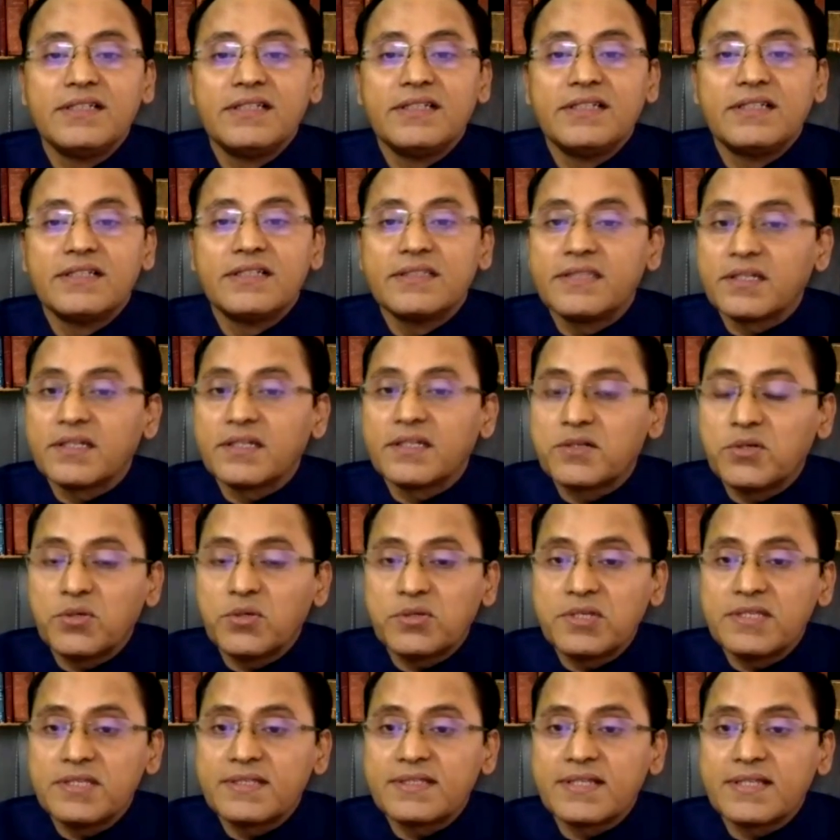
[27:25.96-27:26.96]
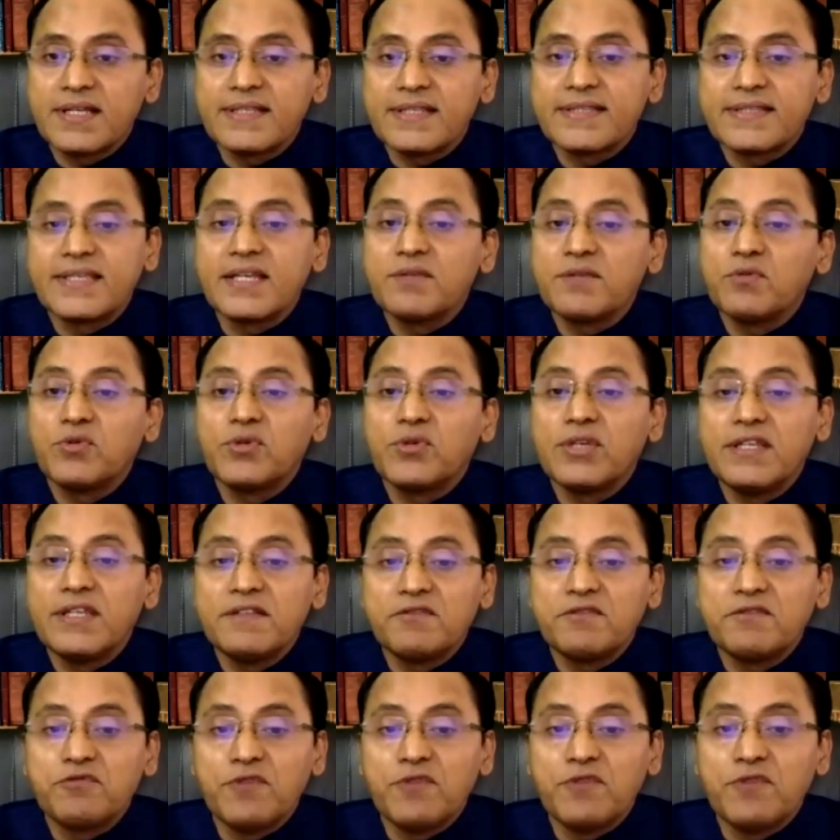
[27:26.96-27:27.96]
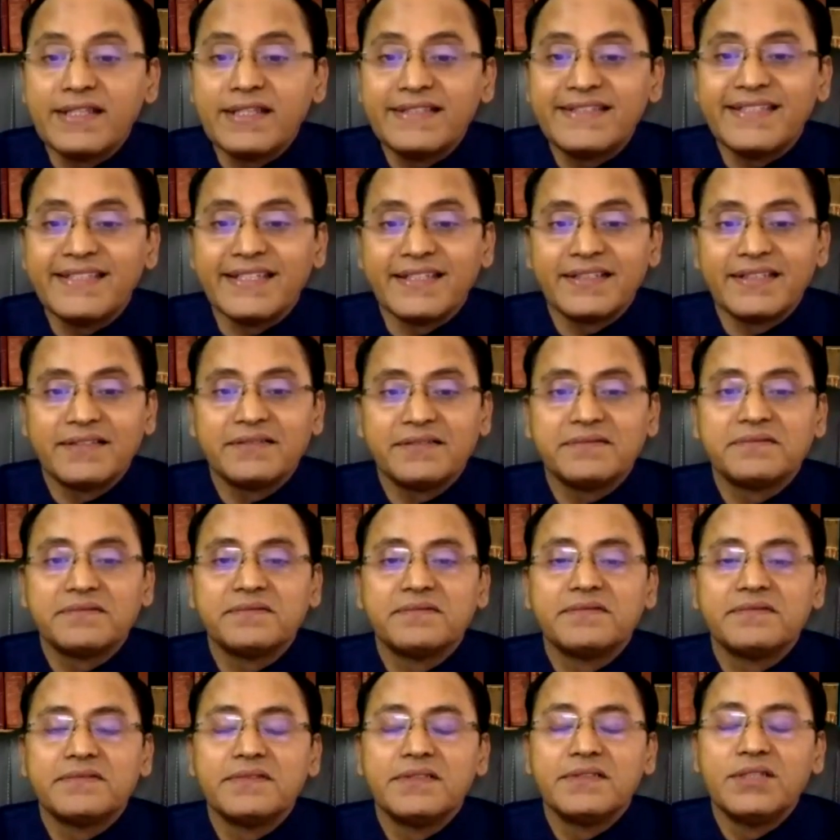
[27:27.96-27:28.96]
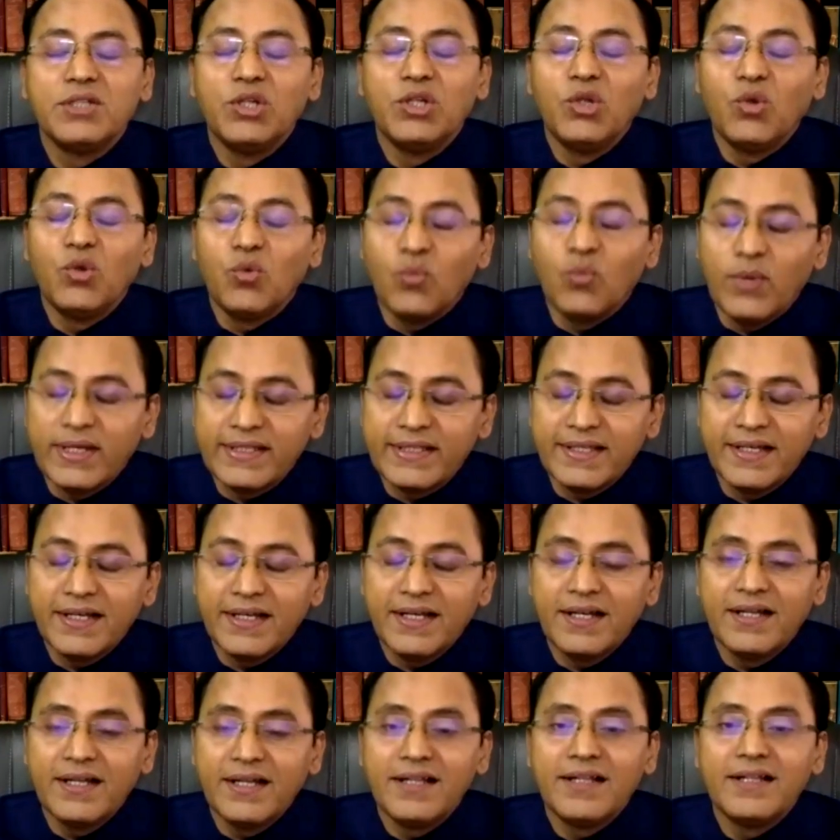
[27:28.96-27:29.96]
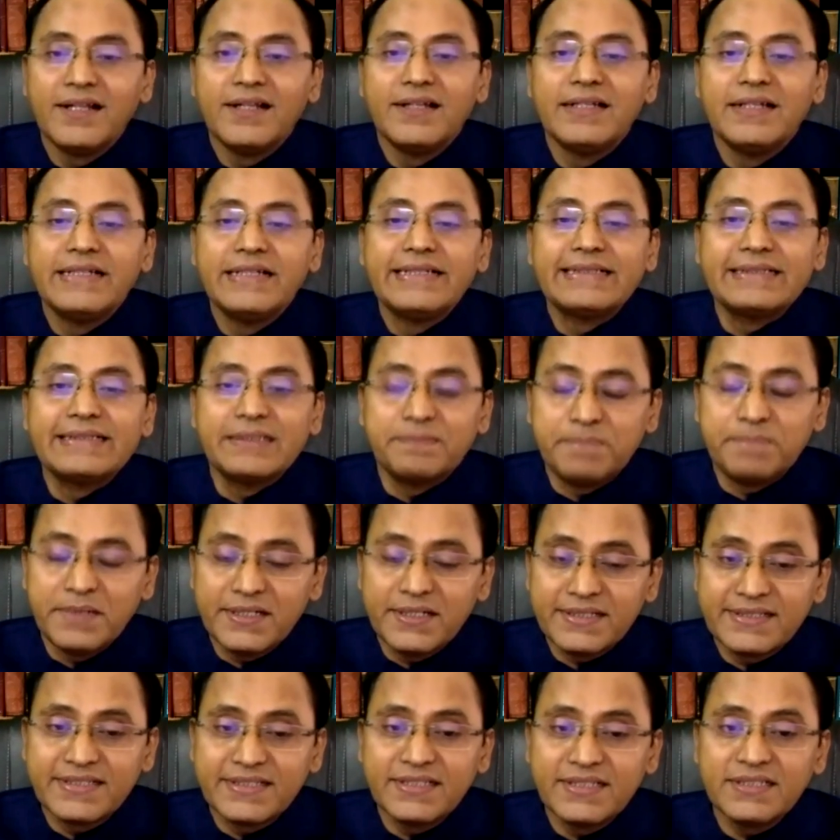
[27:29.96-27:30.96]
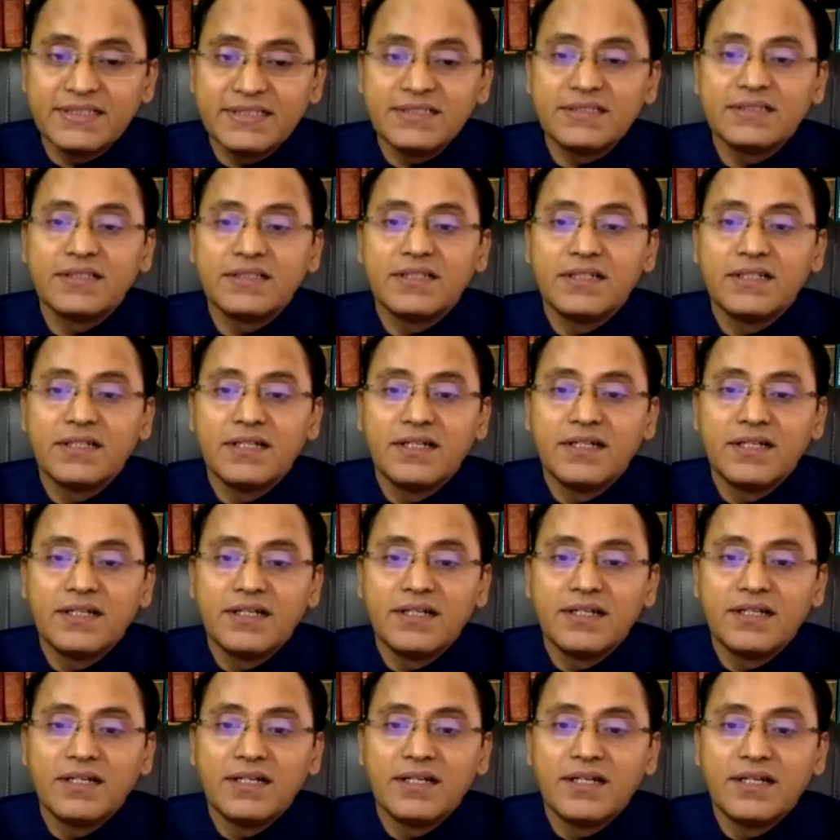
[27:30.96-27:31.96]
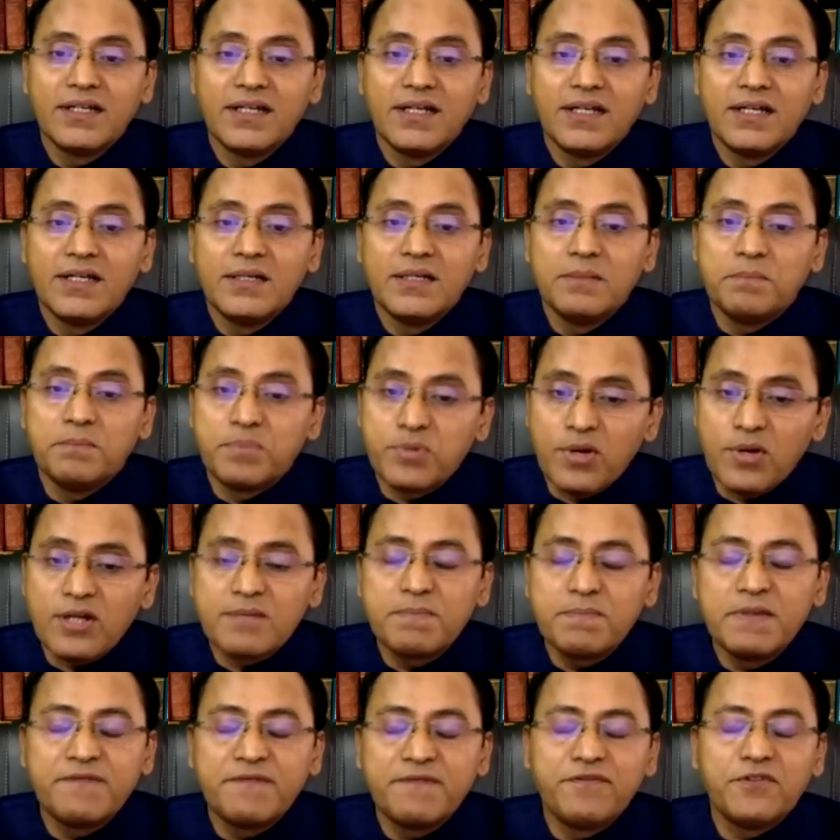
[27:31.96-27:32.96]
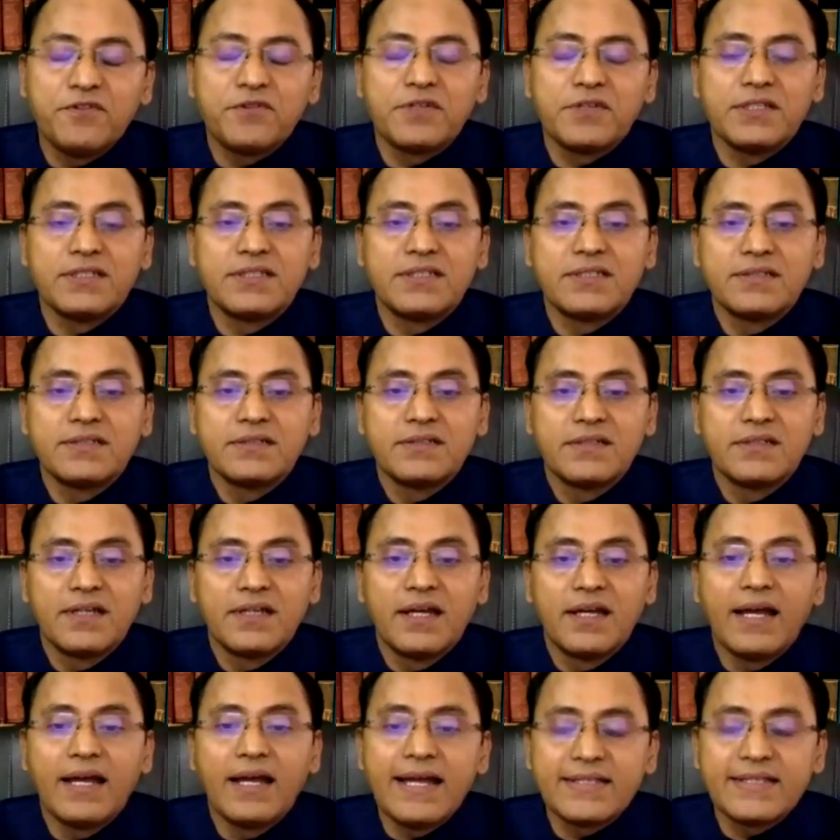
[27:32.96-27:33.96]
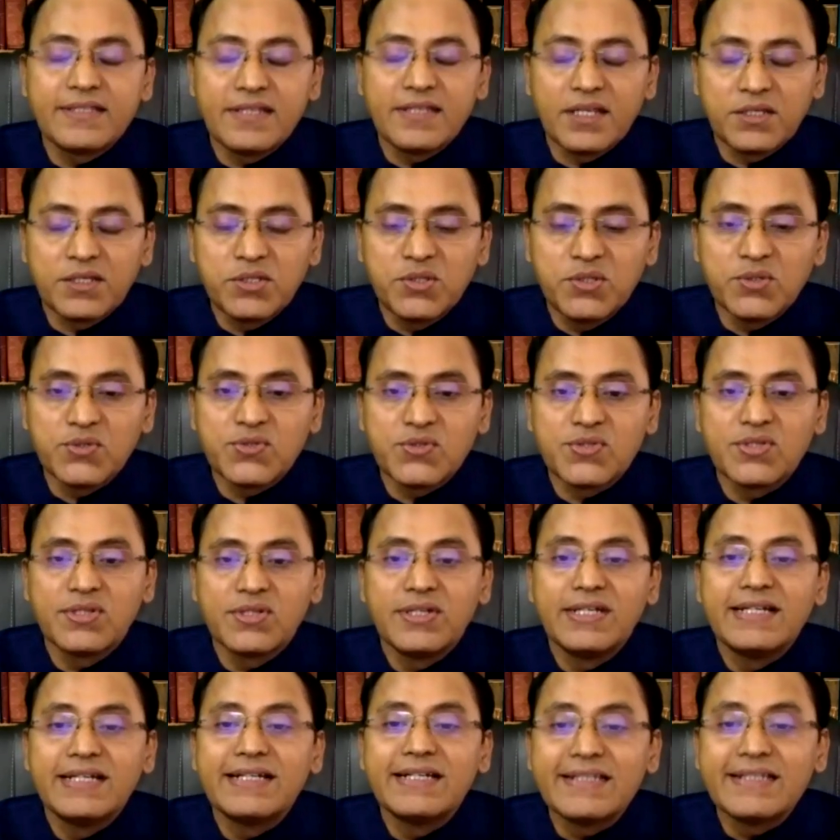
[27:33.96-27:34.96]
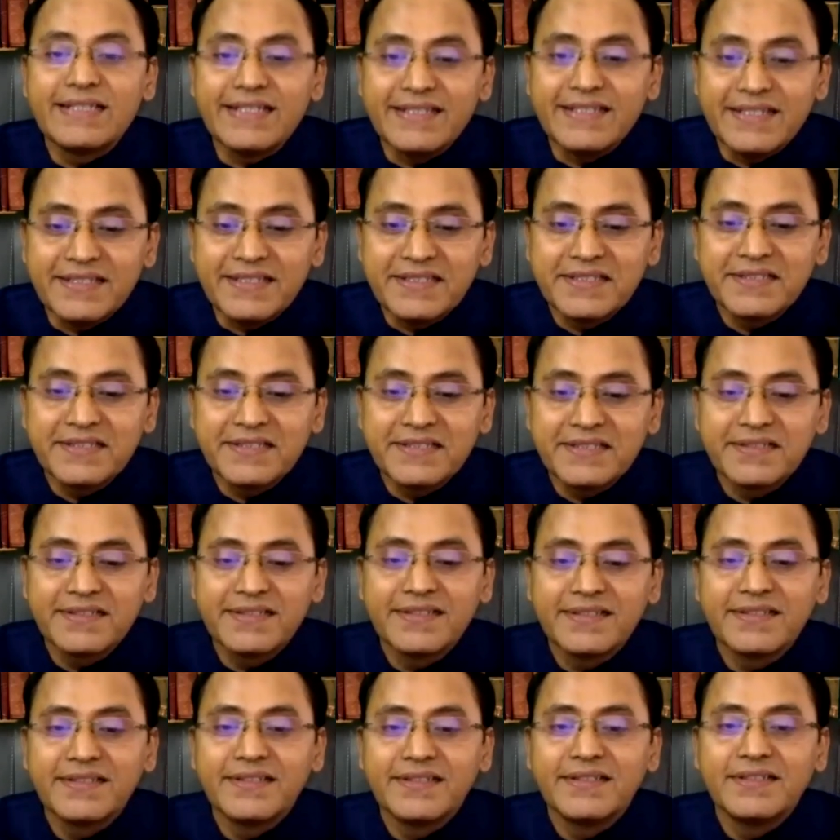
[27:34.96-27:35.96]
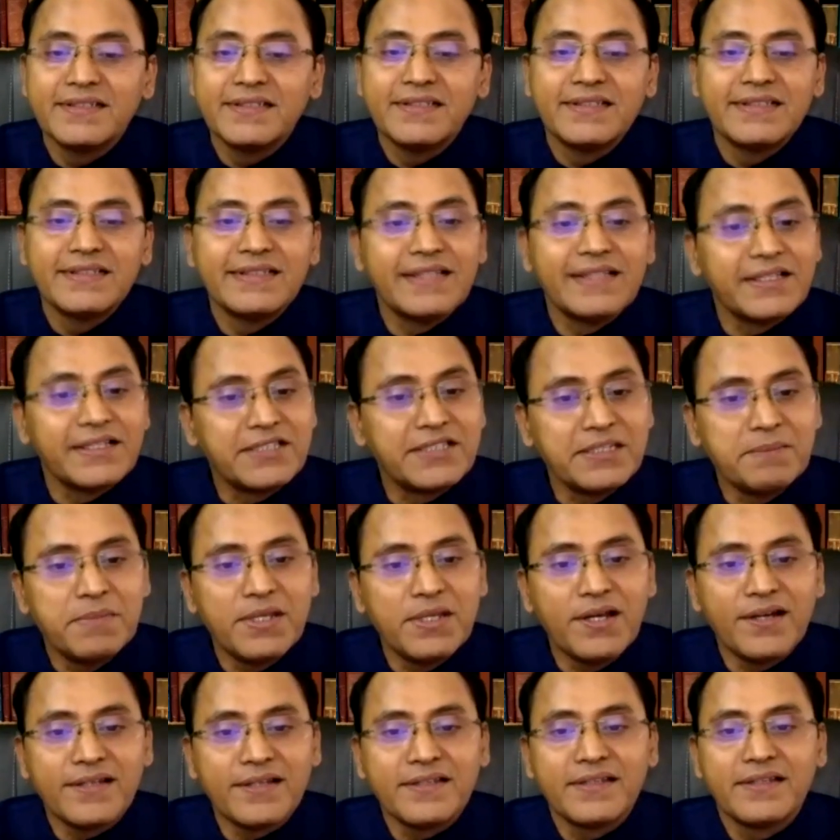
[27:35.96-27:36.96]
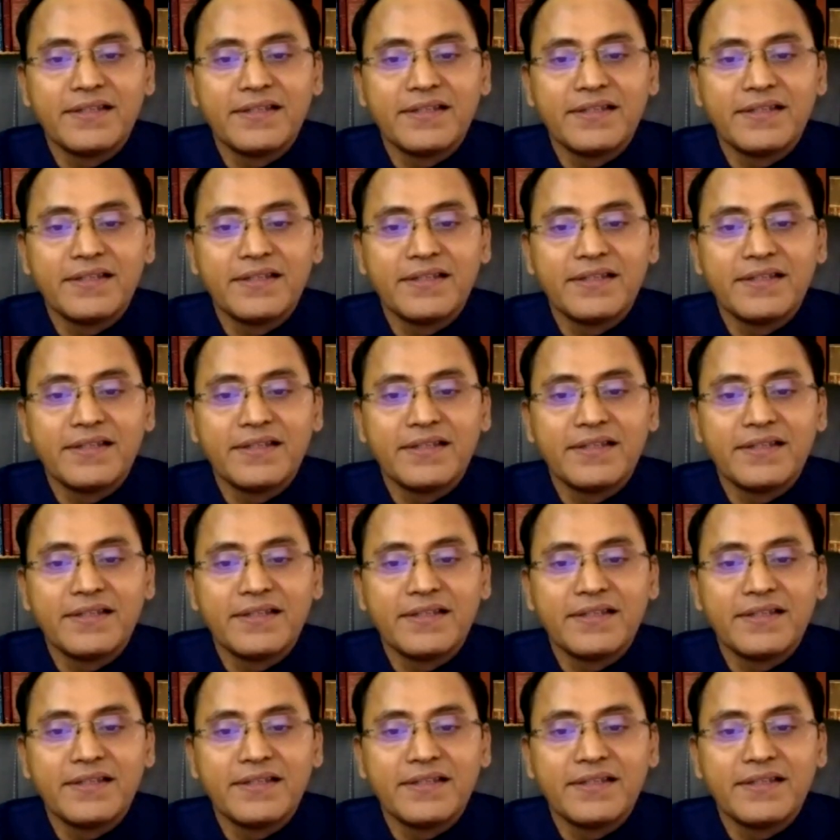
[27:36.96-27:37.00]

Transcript: the court is concerned only with one thing, whether the person brought before it as an accused did it, nothing beyond.